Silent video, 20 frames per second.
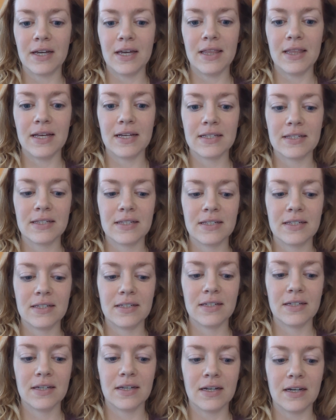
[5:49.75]
And
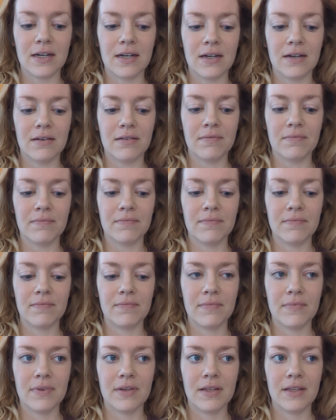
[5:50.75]
that's, um,
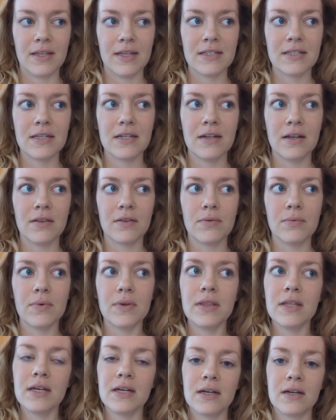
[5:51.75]
that's another
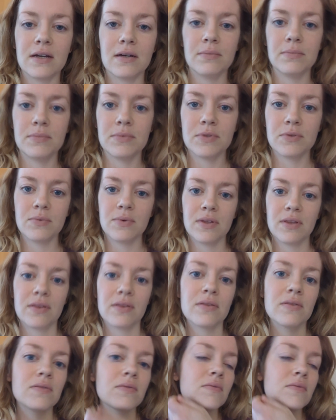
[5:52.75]
one that comes with,